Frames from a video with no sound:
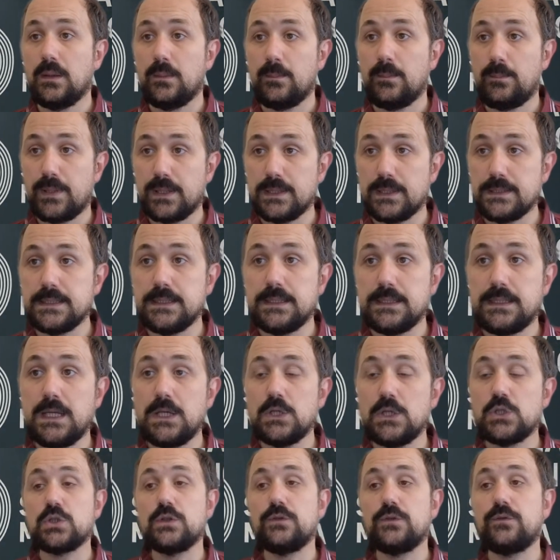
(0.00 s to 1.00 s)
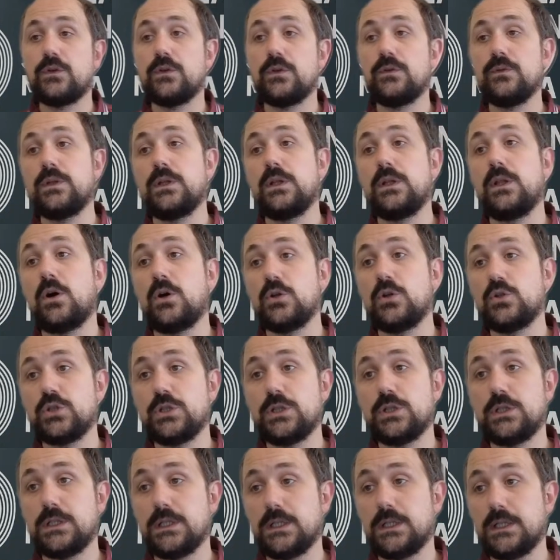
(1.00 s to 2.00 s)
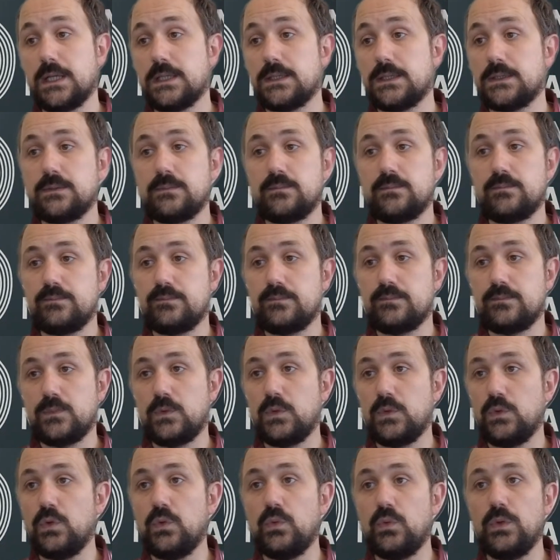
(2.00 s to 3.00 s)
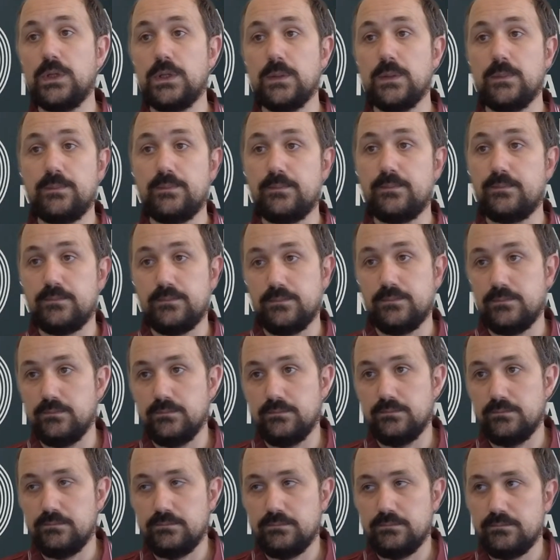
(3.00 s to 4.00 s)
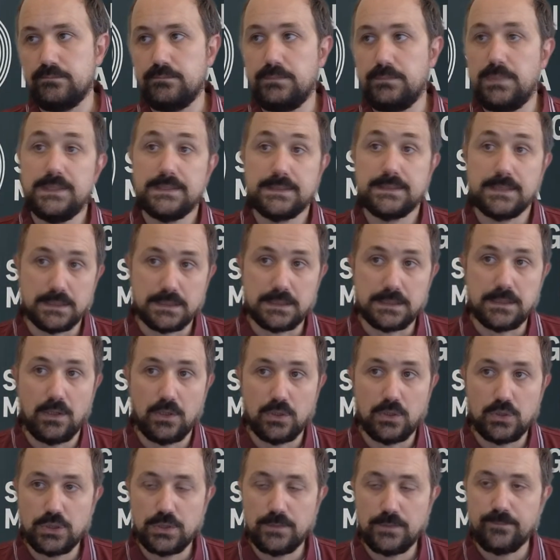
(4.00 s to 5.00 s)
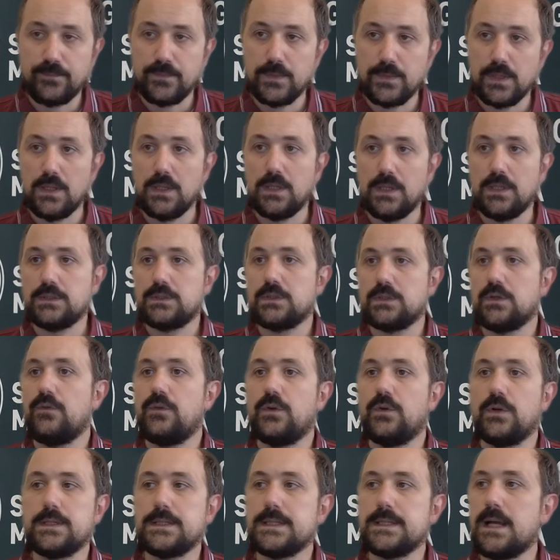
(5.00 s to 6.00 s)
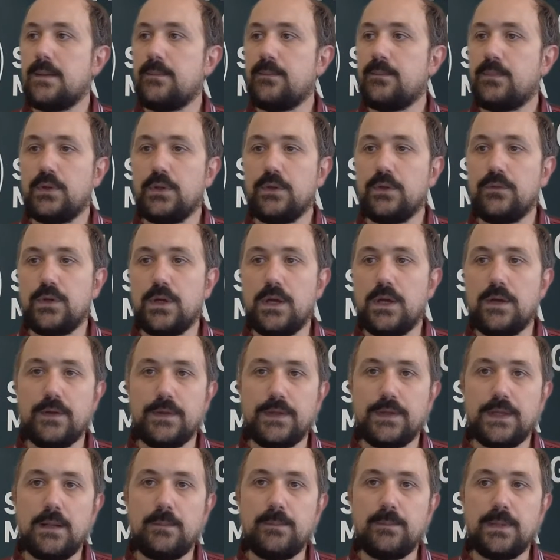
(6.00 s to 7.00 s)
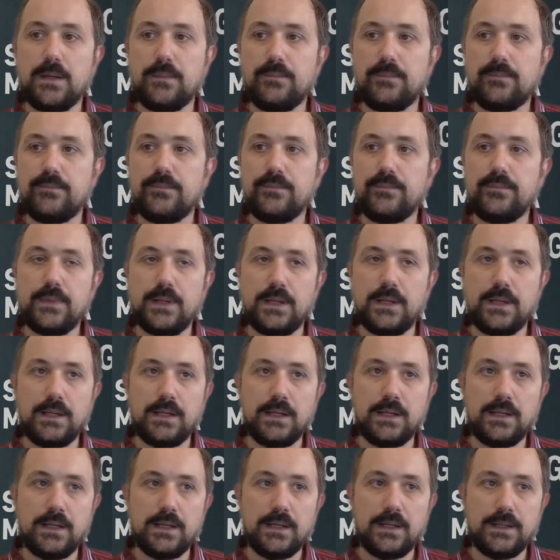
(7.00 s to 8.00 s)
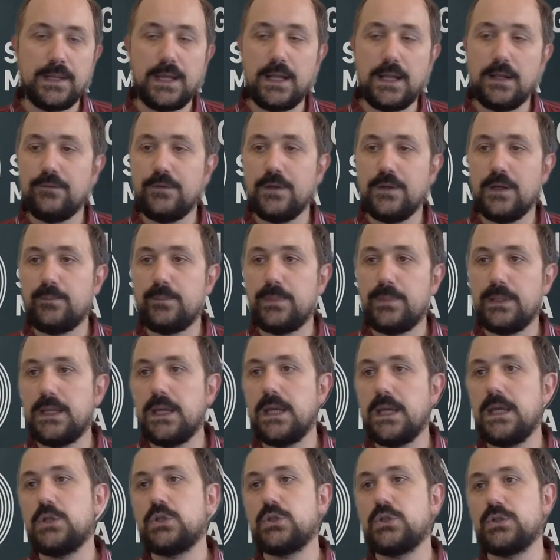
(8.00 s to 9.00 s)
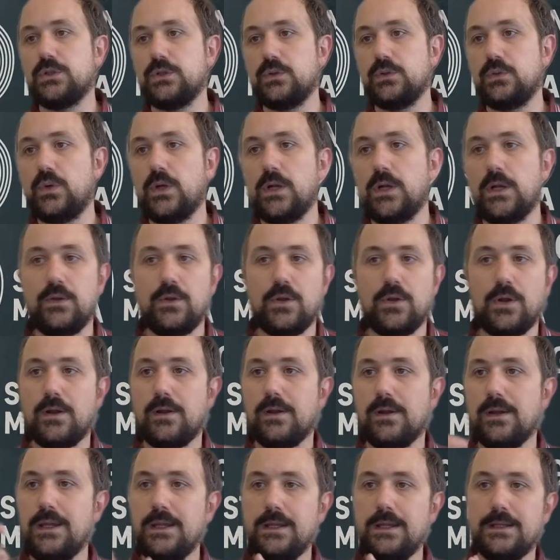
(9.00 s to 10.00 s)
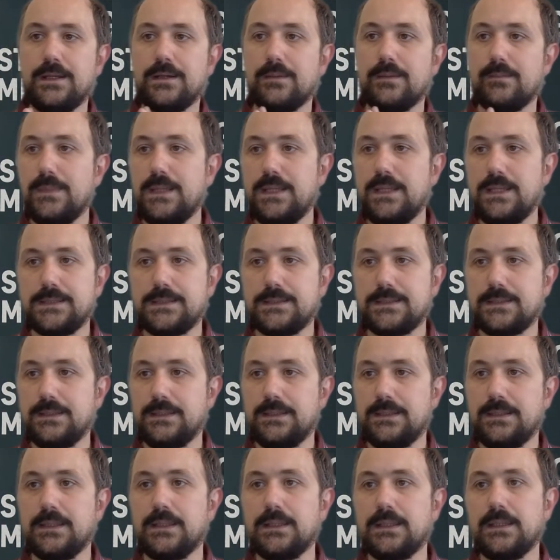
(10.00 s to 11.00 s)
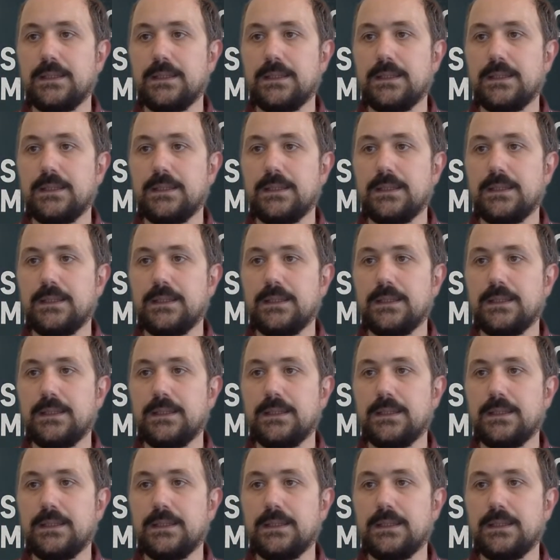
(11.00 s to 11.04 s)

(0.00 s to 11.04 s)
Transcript: presentation from the logic that has to do with the business logic. So, for example, if you have a Delphi application where you are intermixing